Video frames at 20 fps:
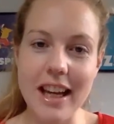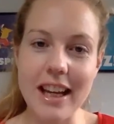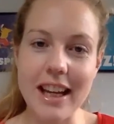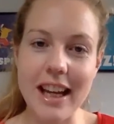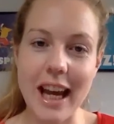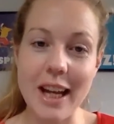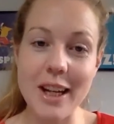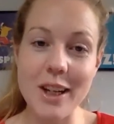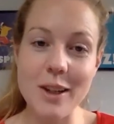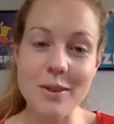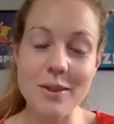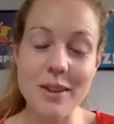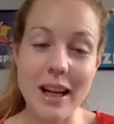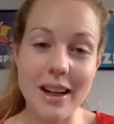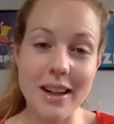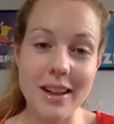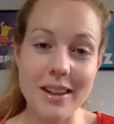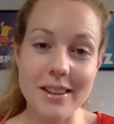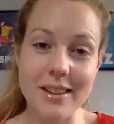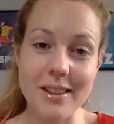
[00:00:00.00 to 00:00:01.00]
can you
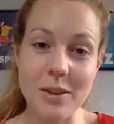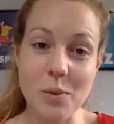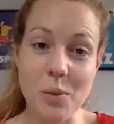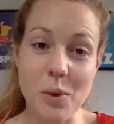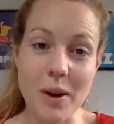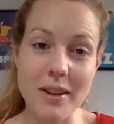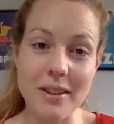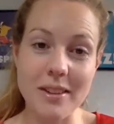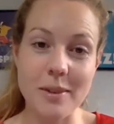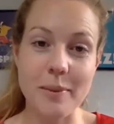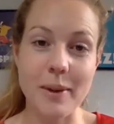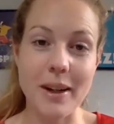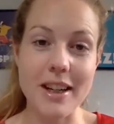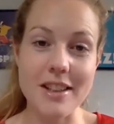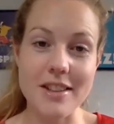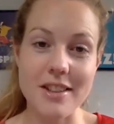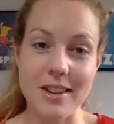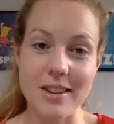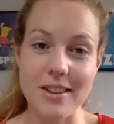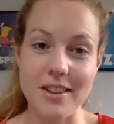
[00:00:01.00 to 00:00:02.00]
tell us what
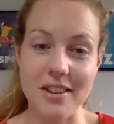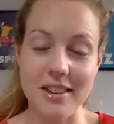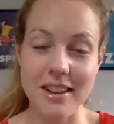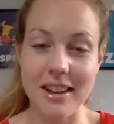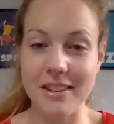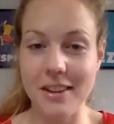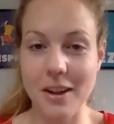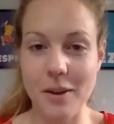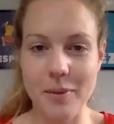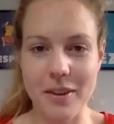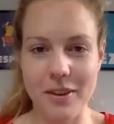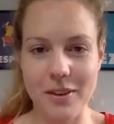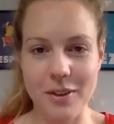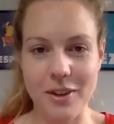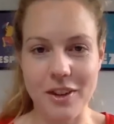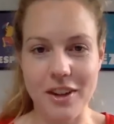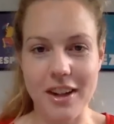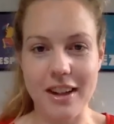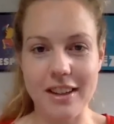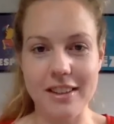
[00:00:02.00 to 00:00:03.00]
inspired you to set up this
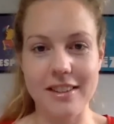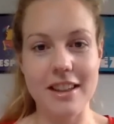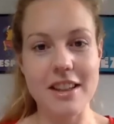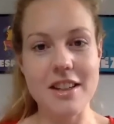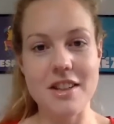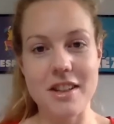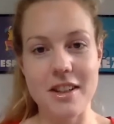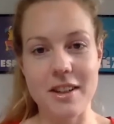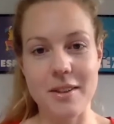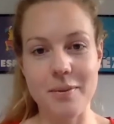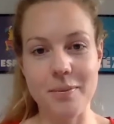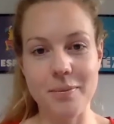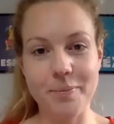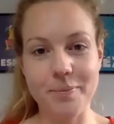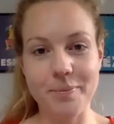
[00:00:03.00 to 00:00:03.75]
organisation?